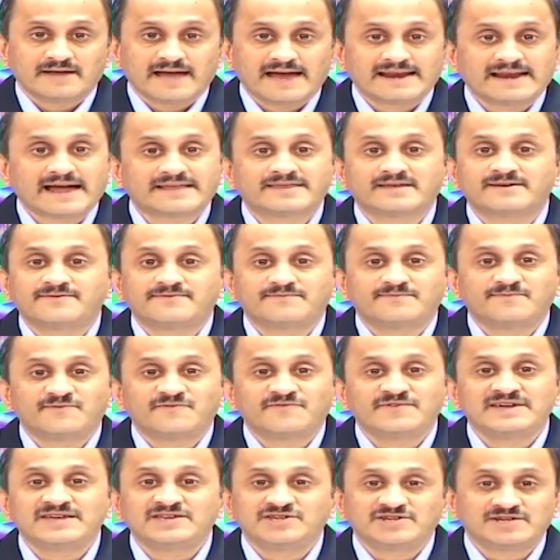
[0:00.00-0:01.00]
and other
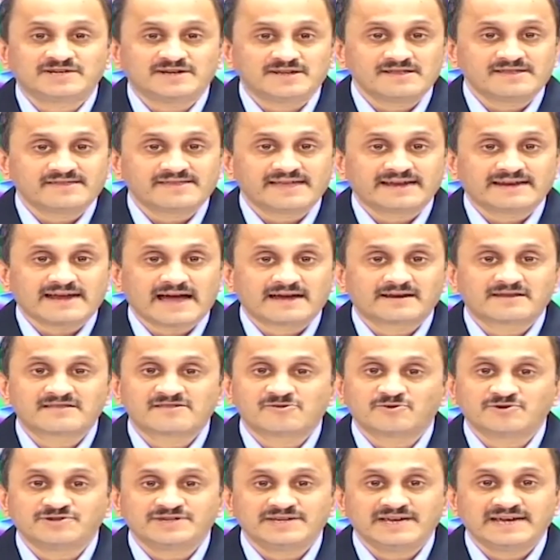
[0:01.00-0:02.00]
features that are
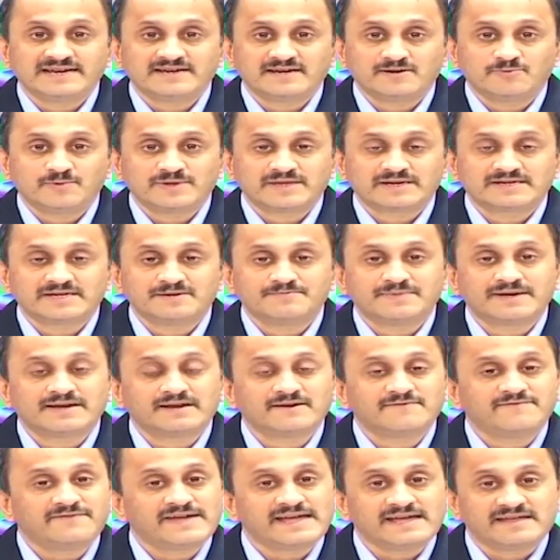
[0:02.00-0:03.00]
associated with a
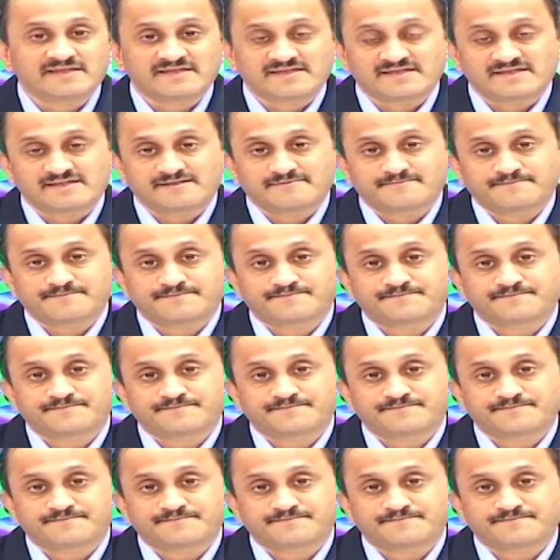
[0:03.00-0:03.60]
typical face.